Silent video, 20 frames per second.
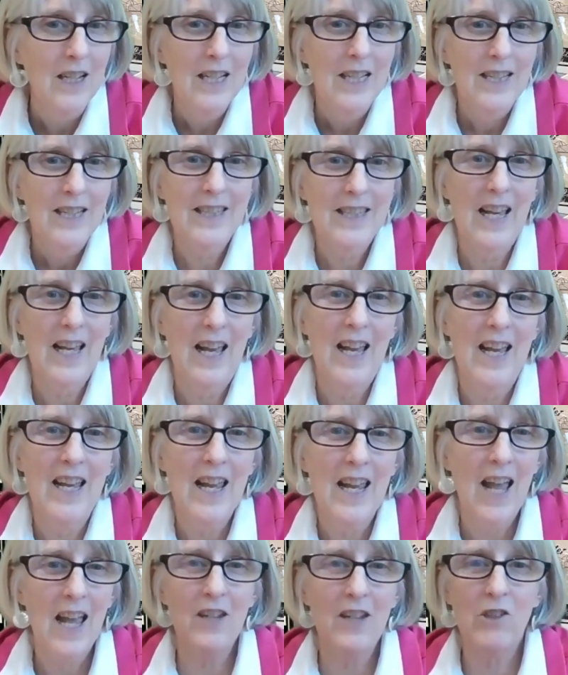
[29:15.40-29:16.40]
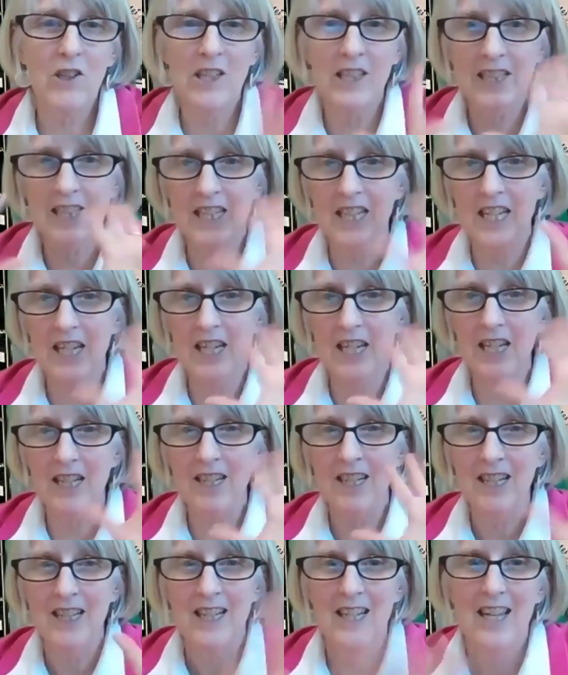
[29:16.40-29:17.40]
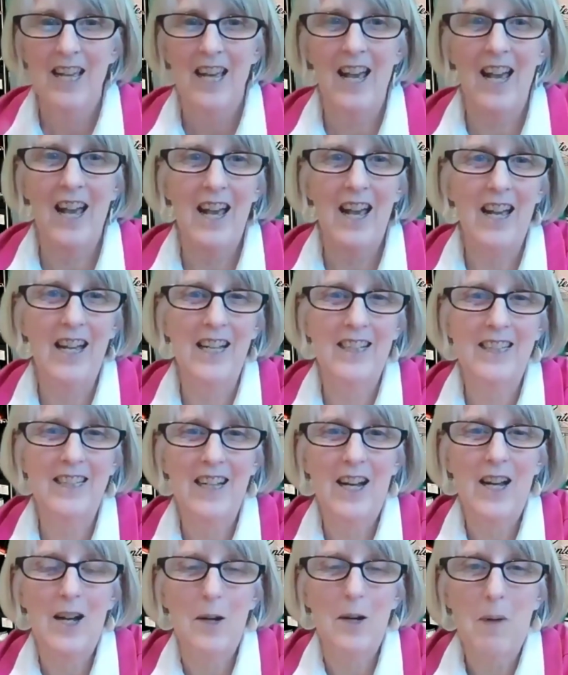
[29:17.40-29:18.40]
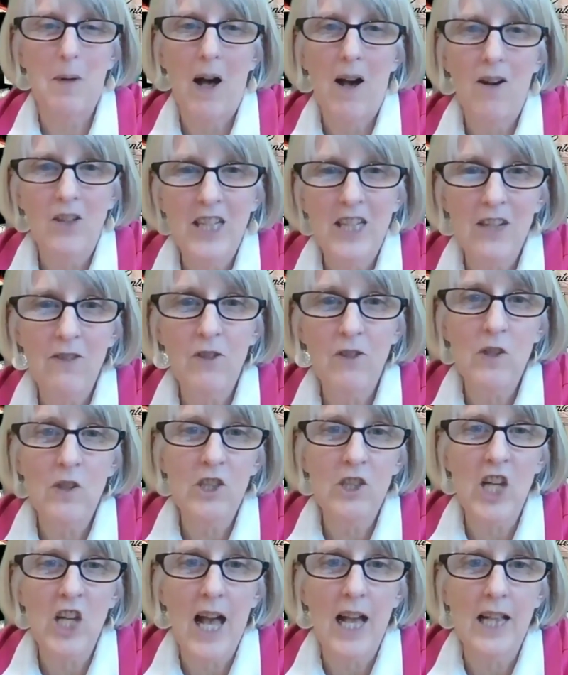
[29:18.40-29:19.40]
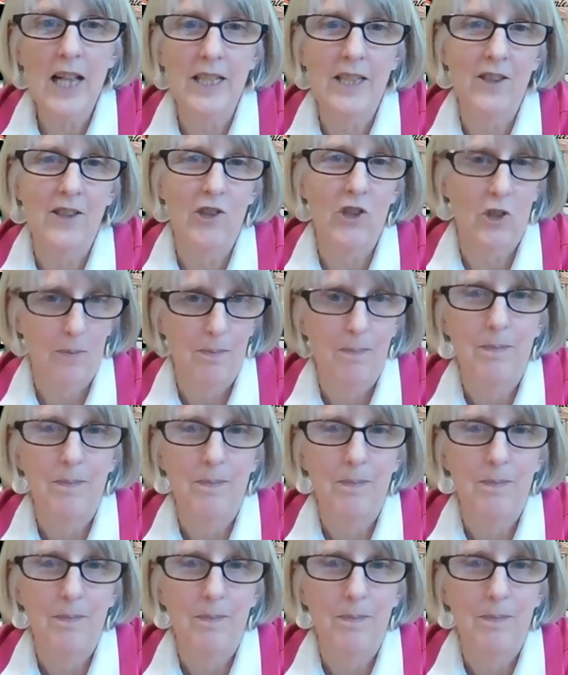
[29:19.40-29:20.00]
say, hey, Christine, and I'll give you a challenge.